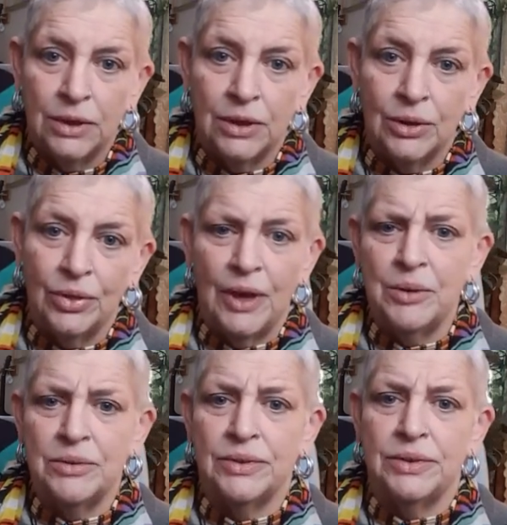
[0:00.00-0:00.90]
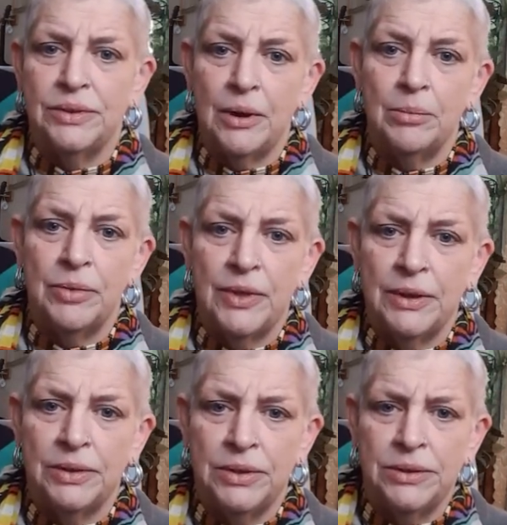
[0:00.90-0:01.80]
You know, that was a dumb
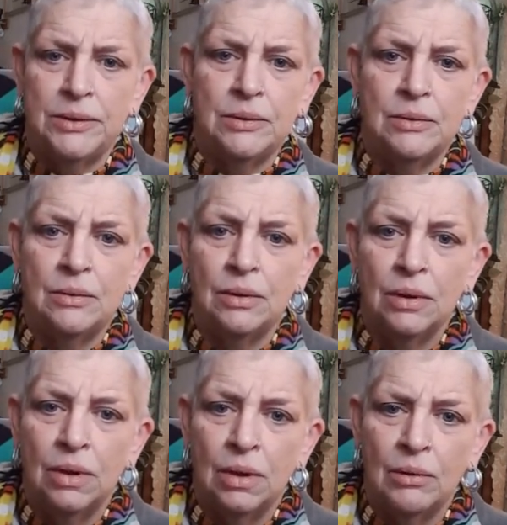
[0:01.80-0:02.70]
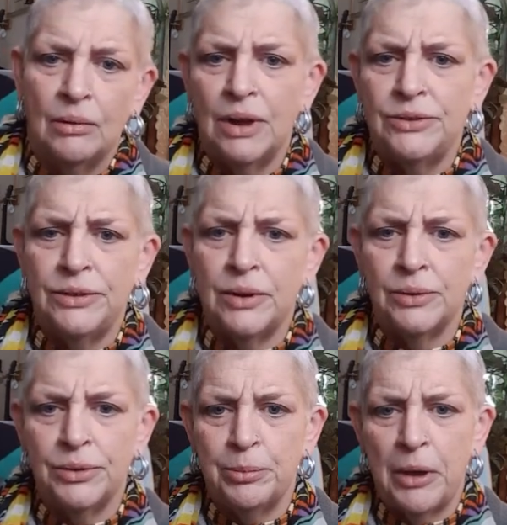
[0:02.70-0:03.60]
thing to do. Why'd you
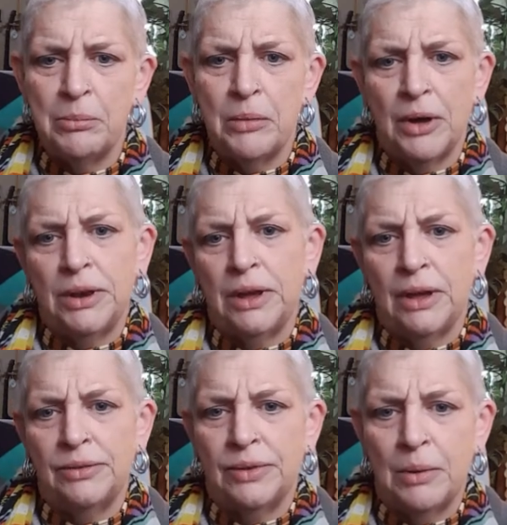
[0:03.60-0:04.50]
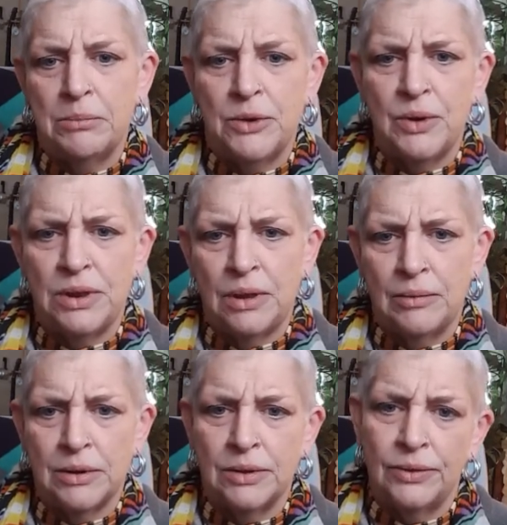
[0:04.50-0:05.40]
go spend money on something you ain't
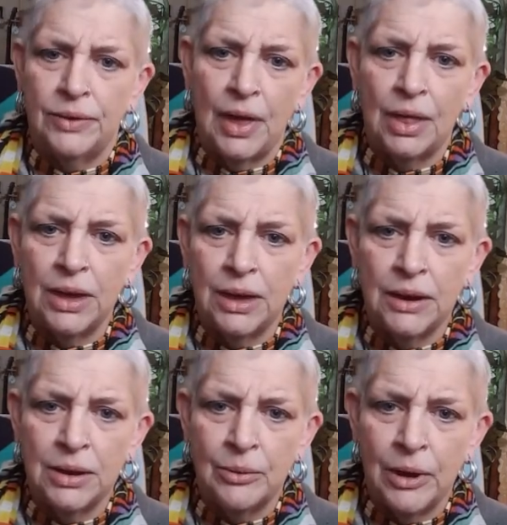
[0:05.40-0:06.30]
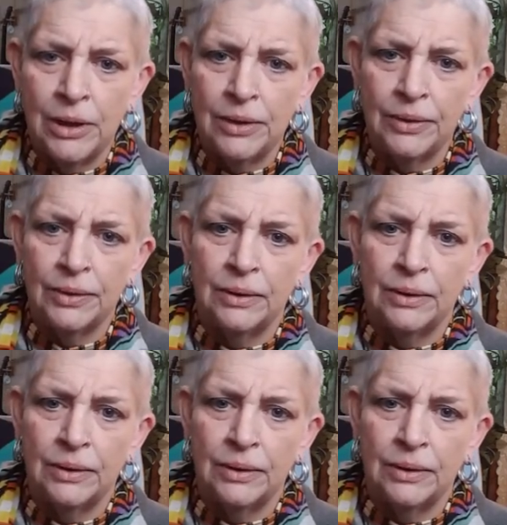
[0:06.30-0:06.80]
never gonna sell it anyways?